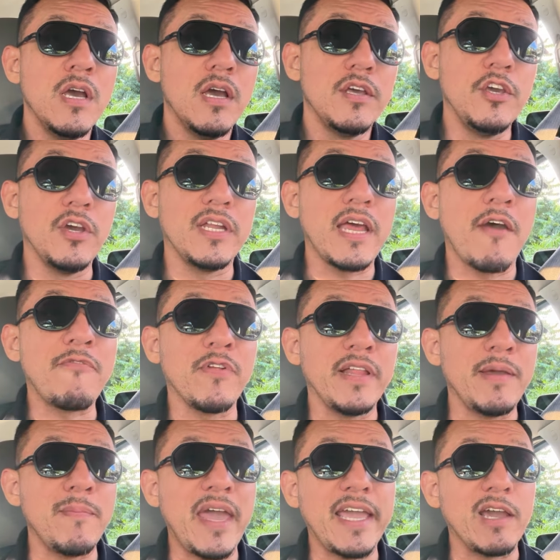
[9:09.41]
You could definitely
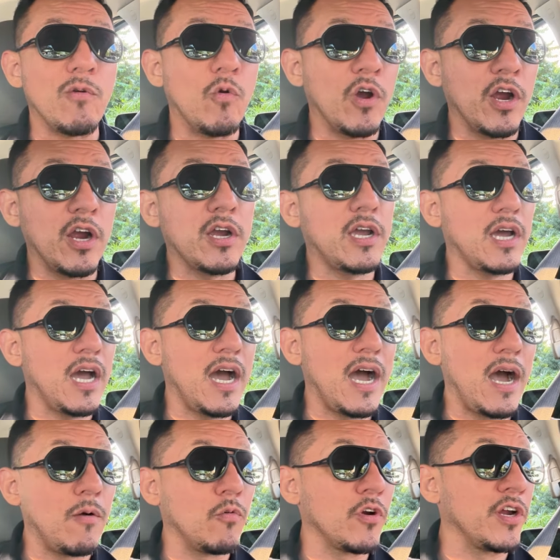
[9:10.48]
make it work.
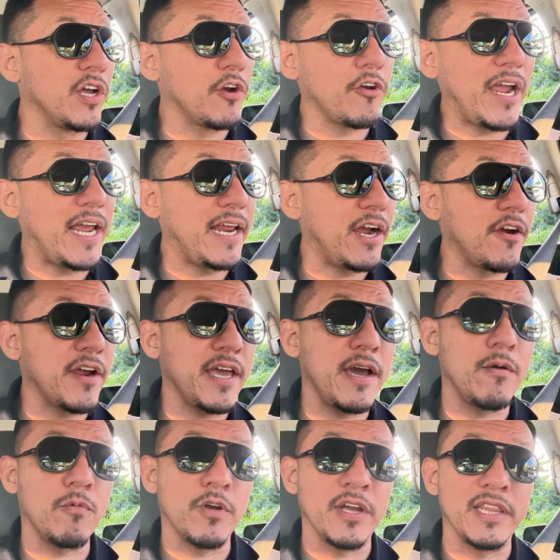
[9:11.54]
We're in a great area.
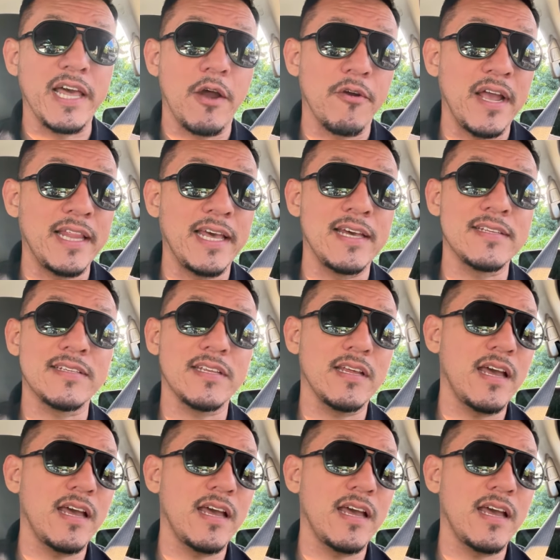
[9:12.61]
We're in Laureles.